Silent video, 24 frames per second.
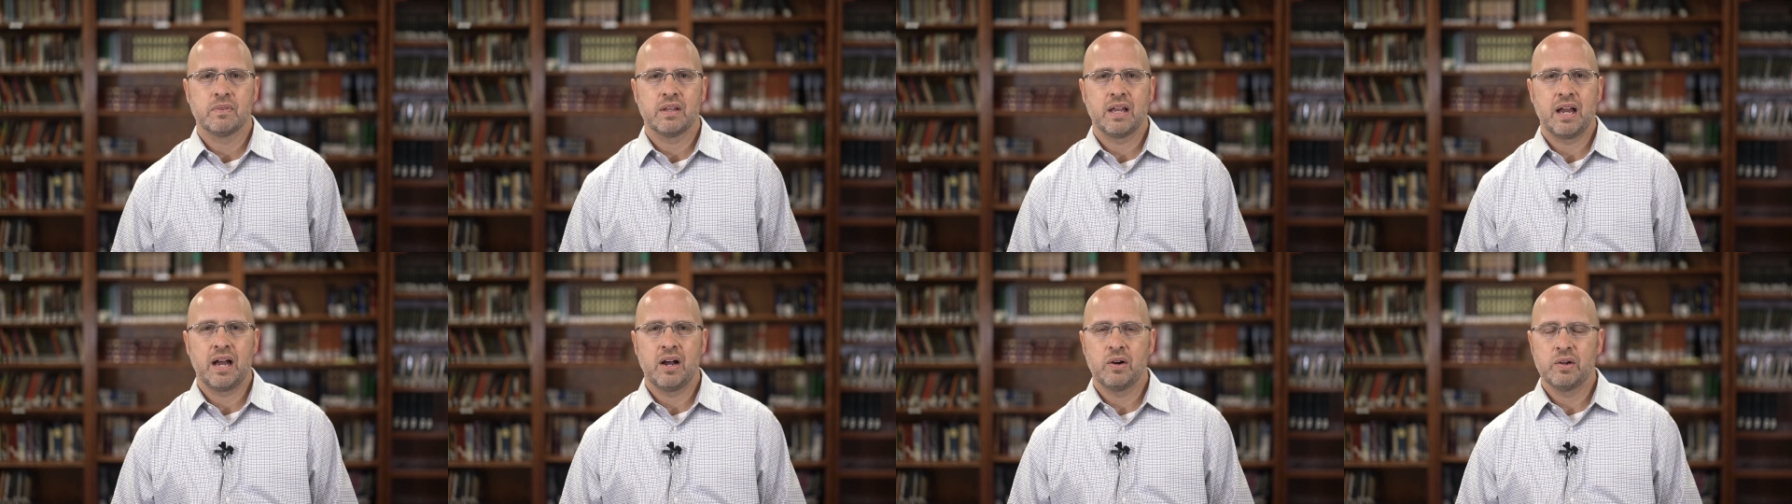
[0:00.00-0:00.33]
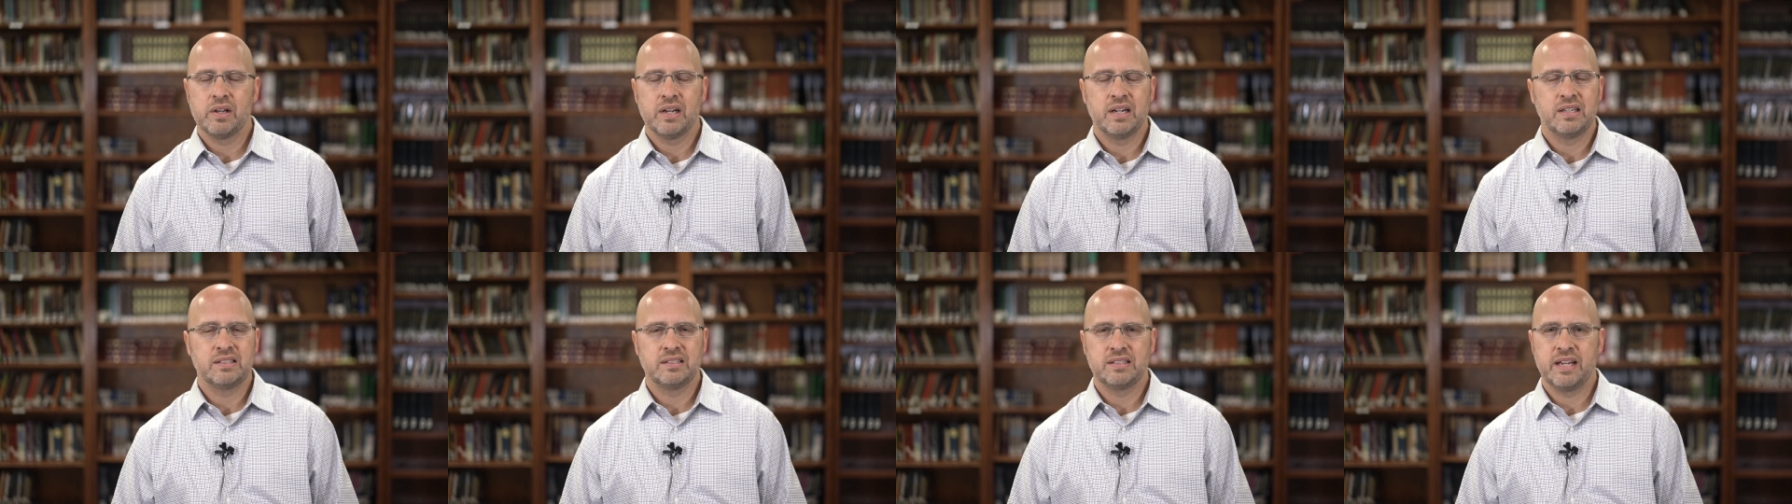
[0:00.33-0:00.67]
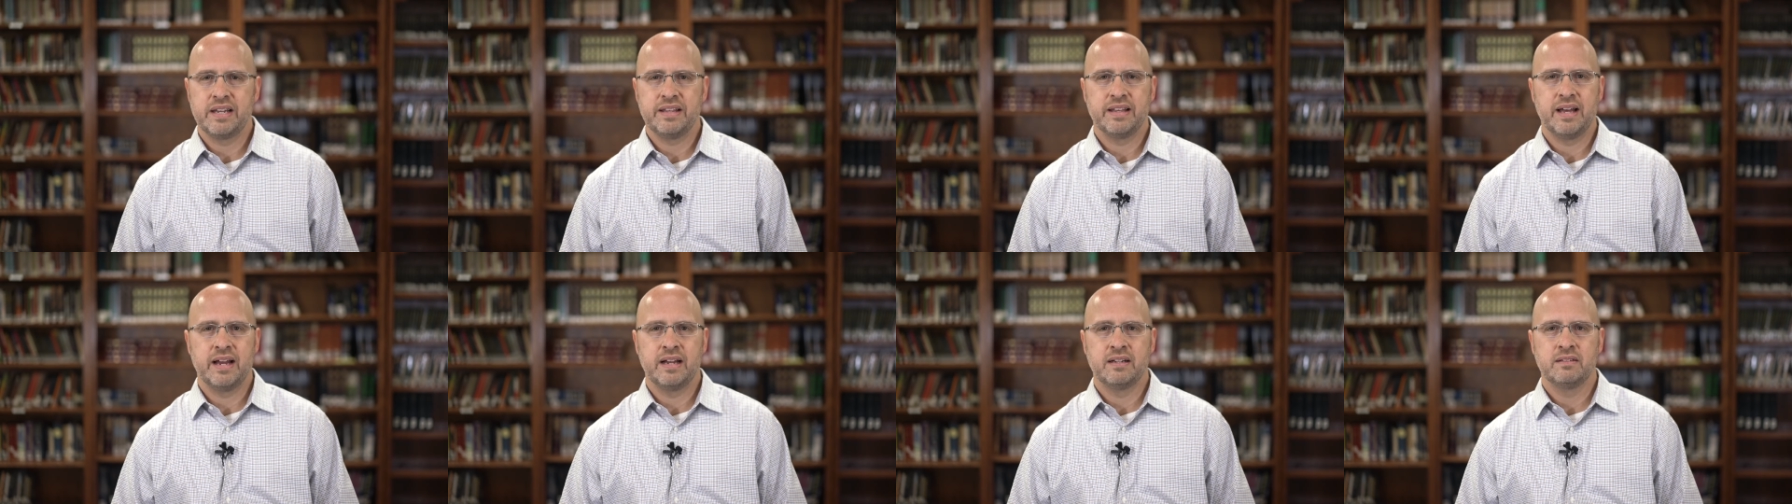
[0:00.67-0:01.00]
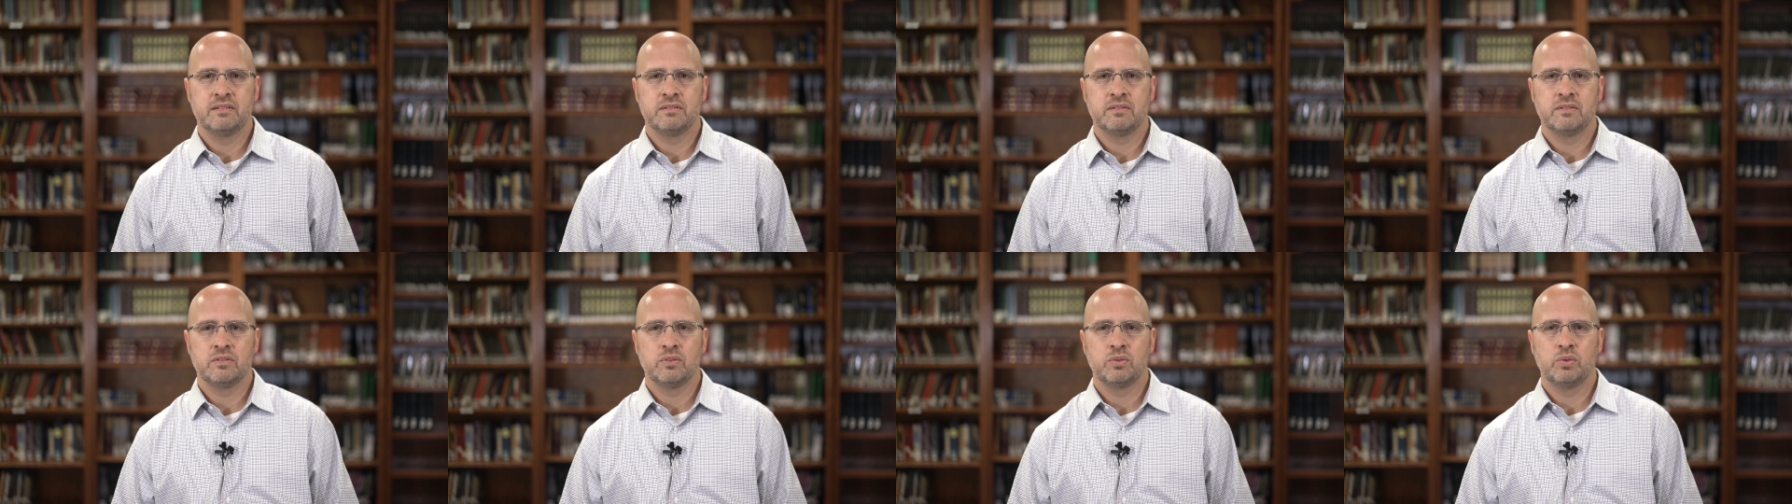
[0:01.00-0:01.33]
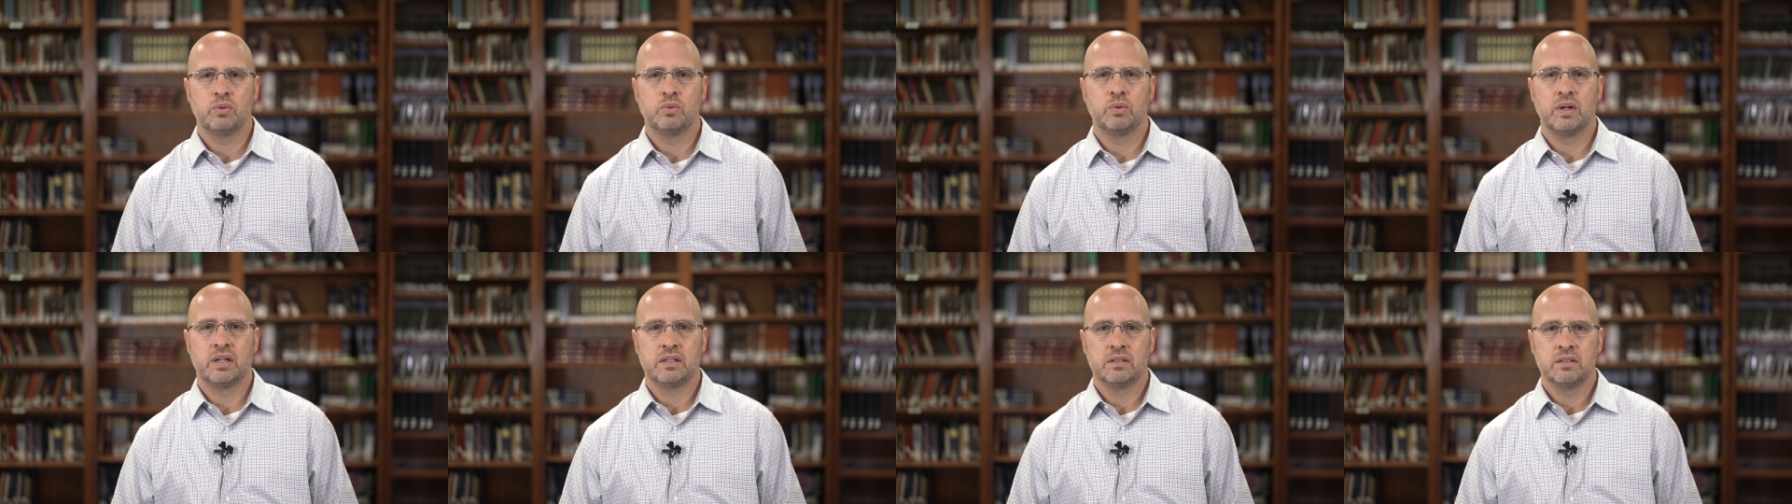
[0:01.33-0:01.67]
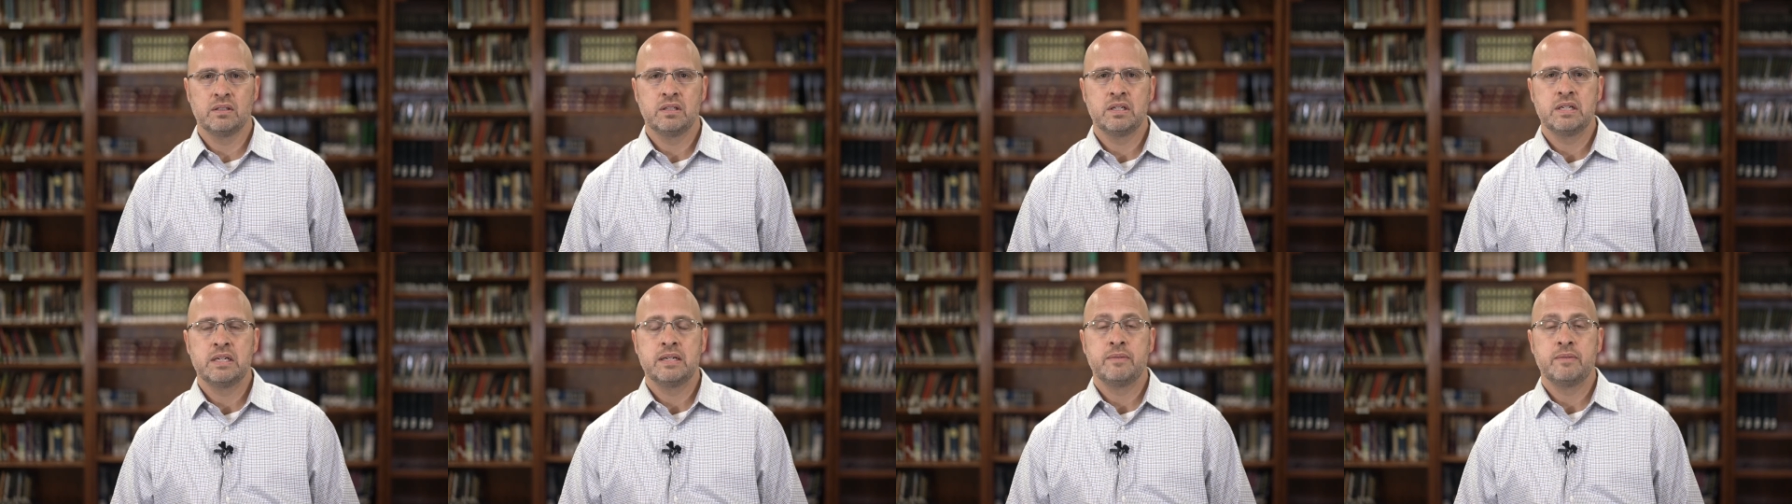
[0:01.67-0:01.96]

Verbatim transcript: How can I say that? Well,